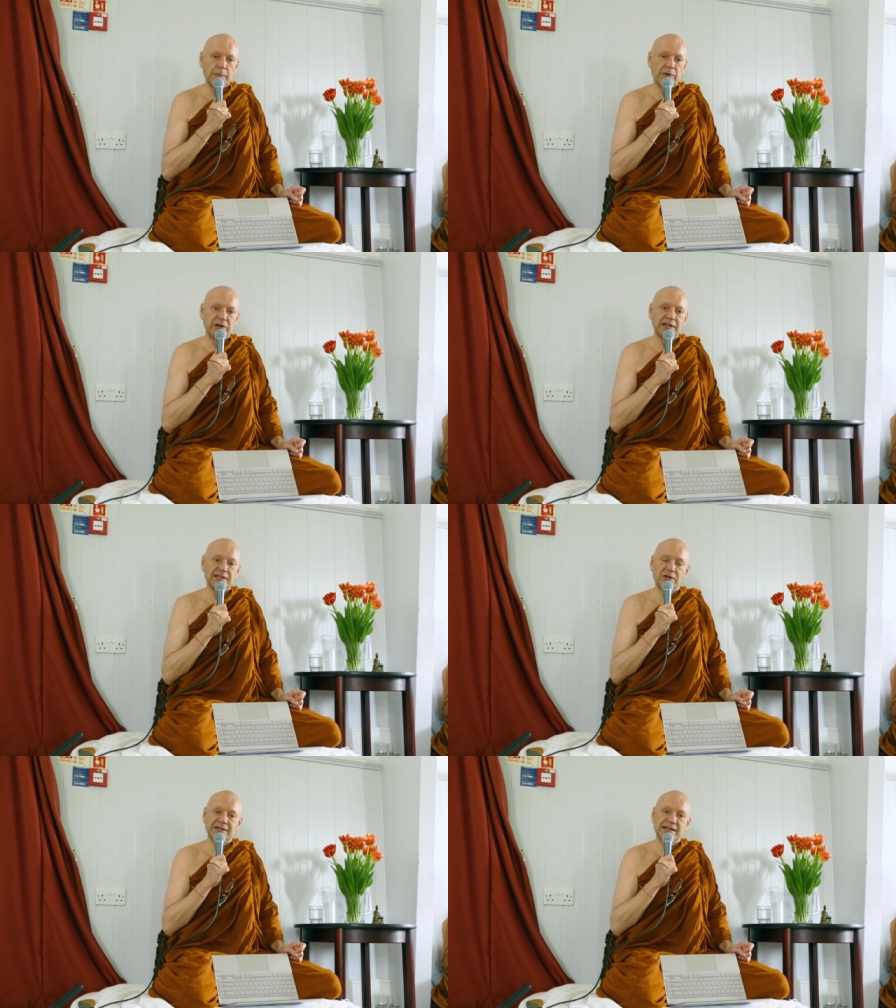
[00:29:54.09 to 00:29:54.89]
But it
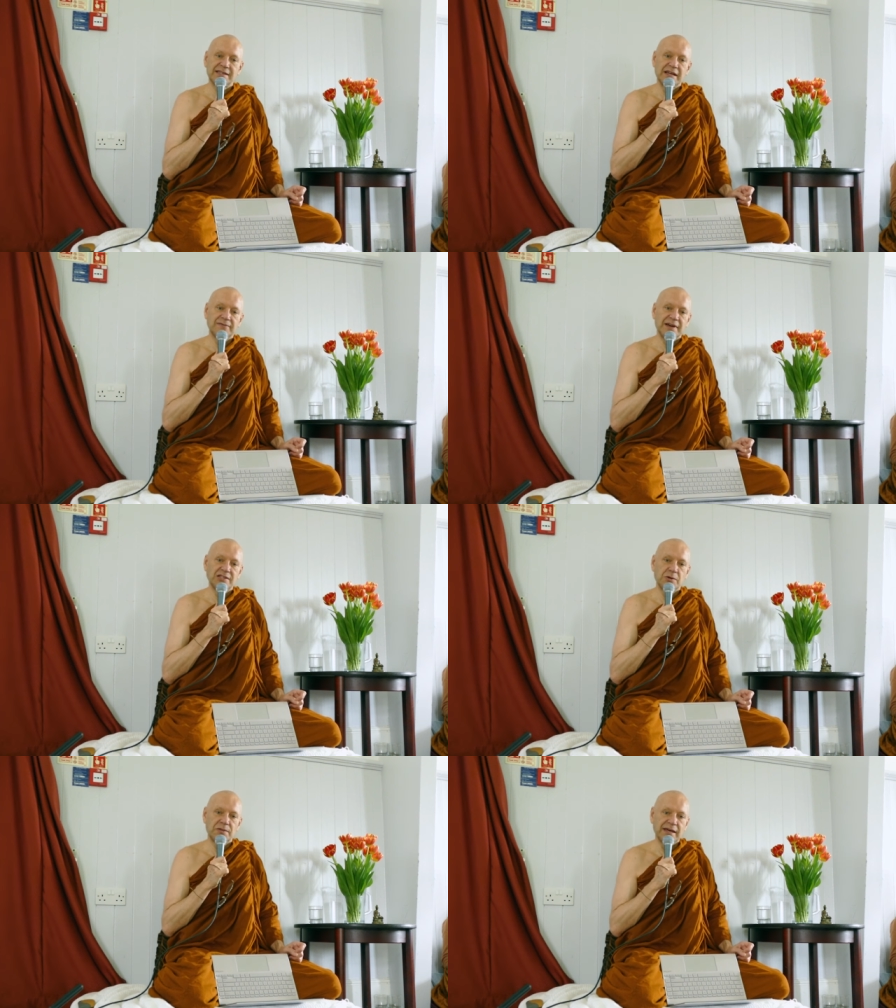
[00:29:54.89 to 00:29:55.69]
is not as safe
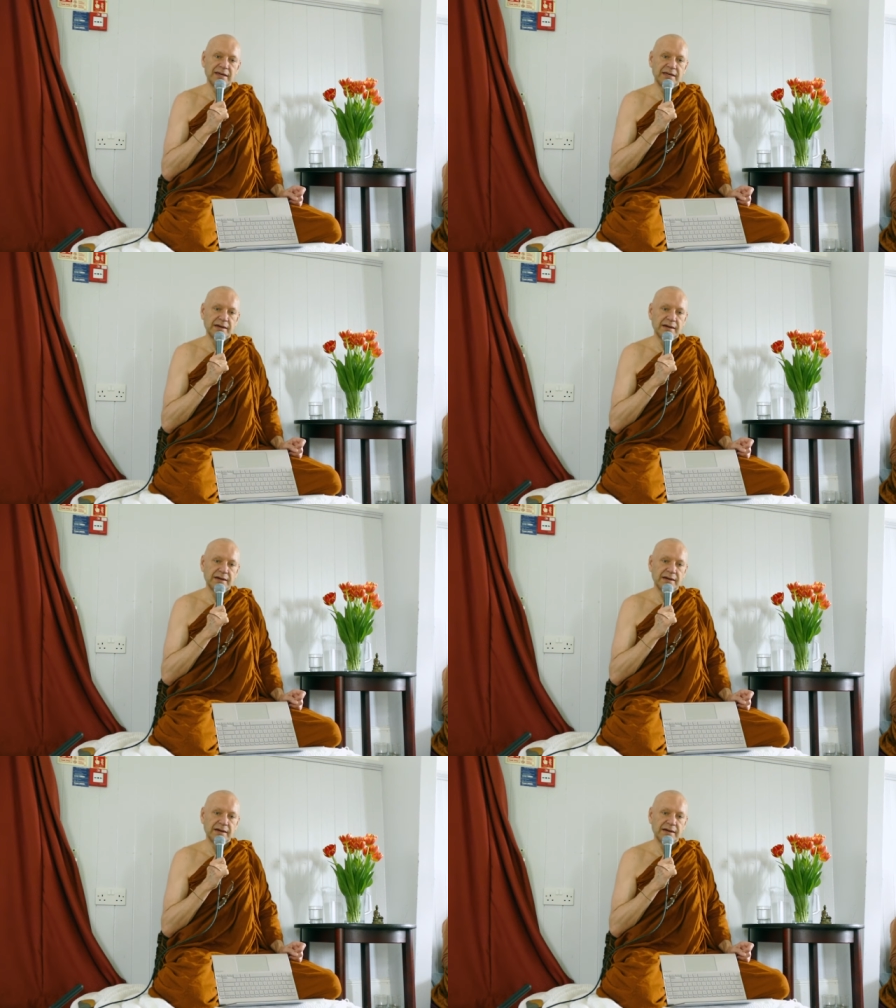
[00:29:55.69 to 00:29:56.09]
as you think.